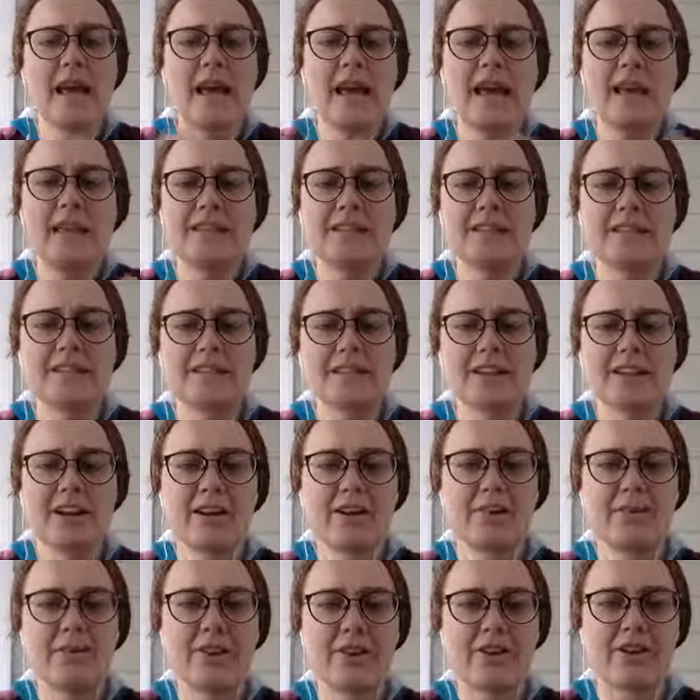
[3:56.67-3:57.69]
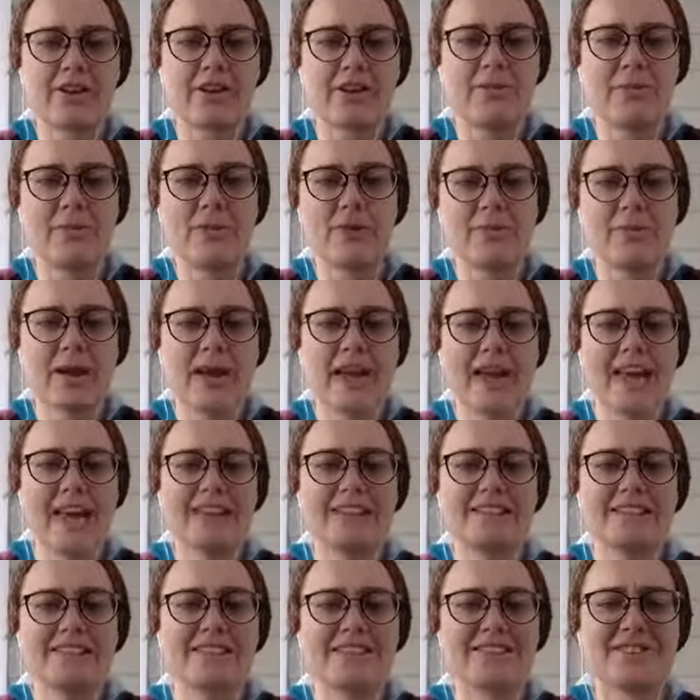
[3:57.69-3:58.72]
And I've got to move my
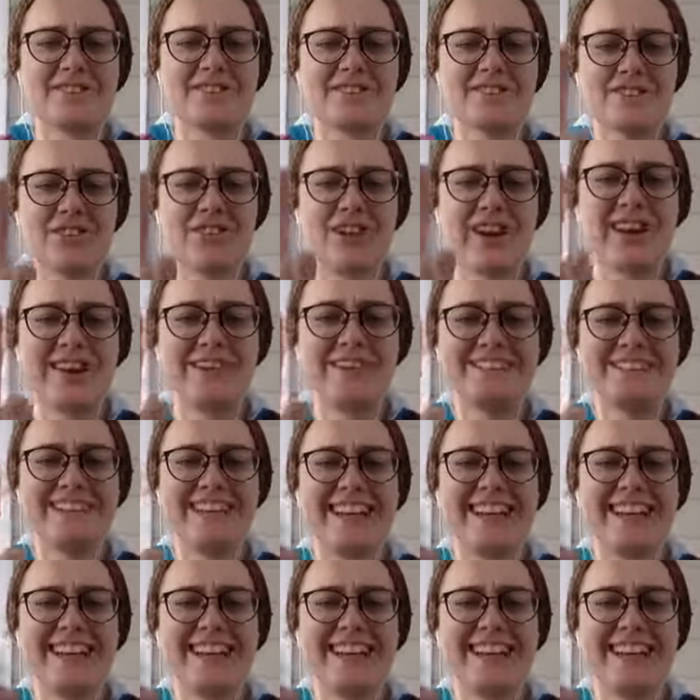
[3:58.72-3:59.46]
hands, sorry.